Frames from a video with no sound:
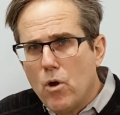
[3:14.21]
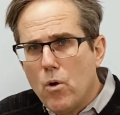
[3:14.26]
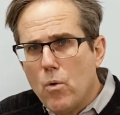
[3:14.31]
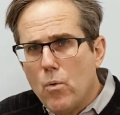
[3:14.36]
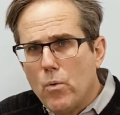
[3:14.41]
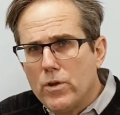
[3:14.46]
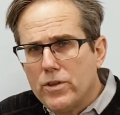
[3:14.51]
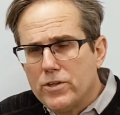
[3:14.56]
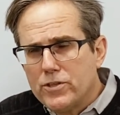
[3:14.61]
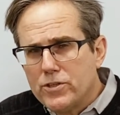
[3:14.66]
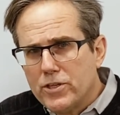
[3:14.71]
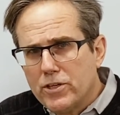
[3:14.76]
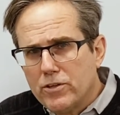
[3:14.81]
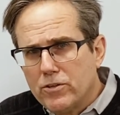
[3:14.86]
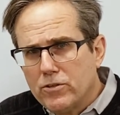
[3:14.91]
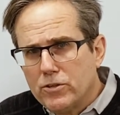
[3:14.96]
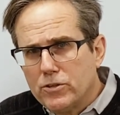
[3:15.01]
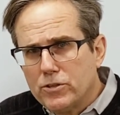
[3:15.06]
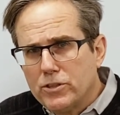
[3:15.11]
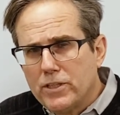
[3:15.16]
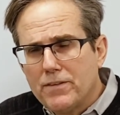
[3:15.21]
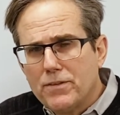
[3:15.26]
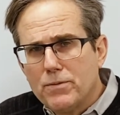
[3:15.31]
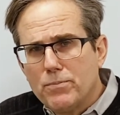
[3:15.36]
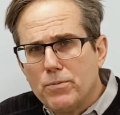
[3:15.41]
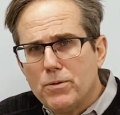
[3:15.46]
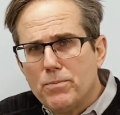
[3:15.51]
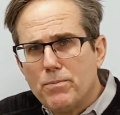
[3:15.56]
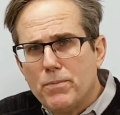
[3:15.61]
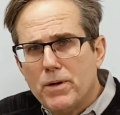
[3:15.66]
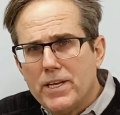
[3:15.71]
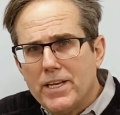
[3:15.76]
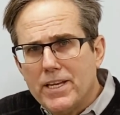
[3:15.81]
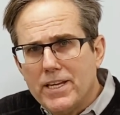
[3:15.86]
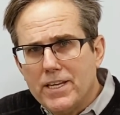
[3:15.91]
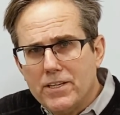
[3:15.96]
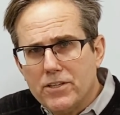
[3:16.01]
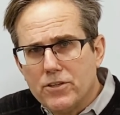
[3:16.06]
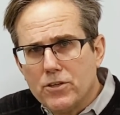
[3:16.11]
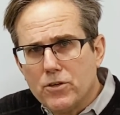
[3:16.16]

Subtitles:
where the shareholders have to put money into the